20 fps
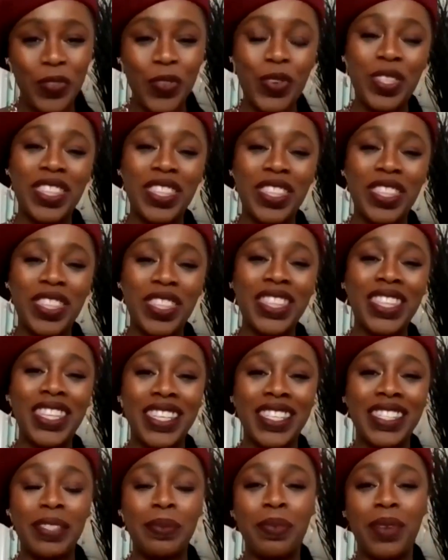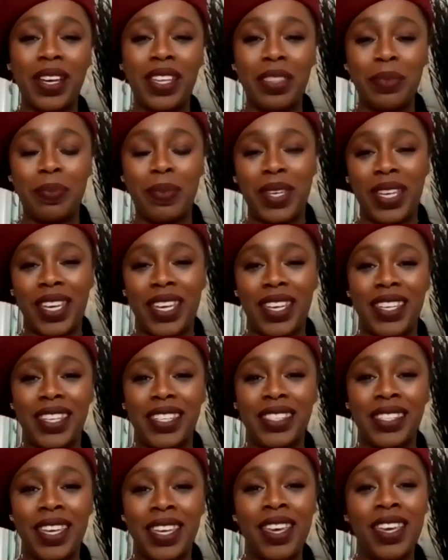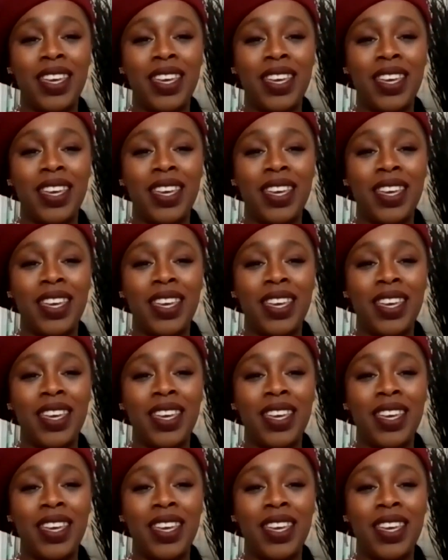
for this month because